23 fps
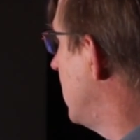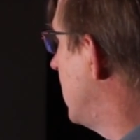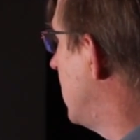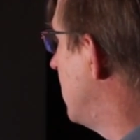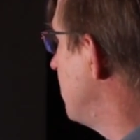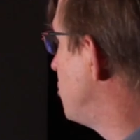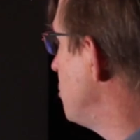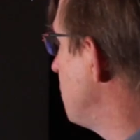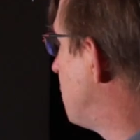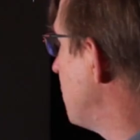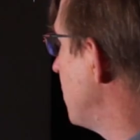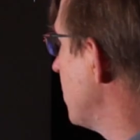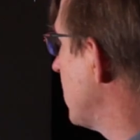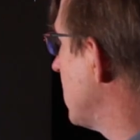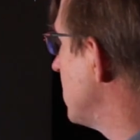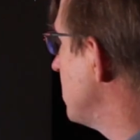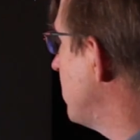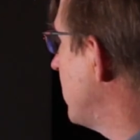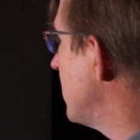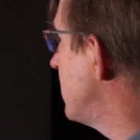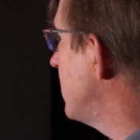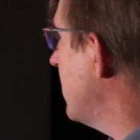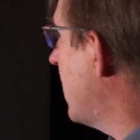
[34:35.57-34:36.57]
Jupiter, comes
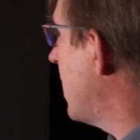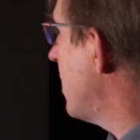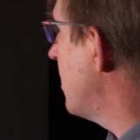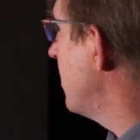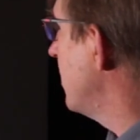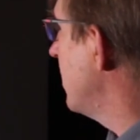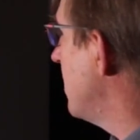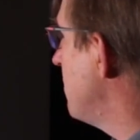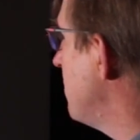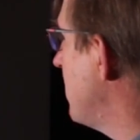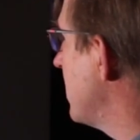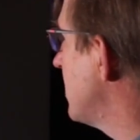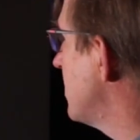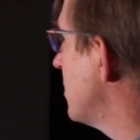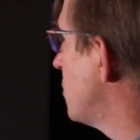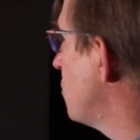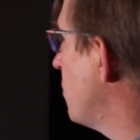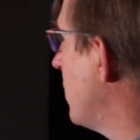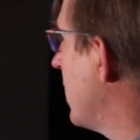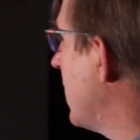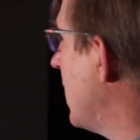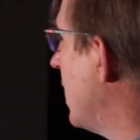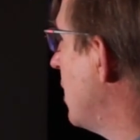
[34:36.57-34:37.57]
by Saturn, and makes its
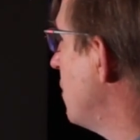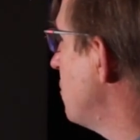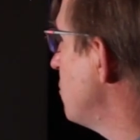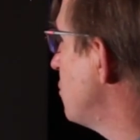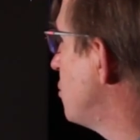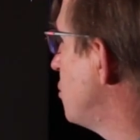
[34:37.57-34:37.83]
way out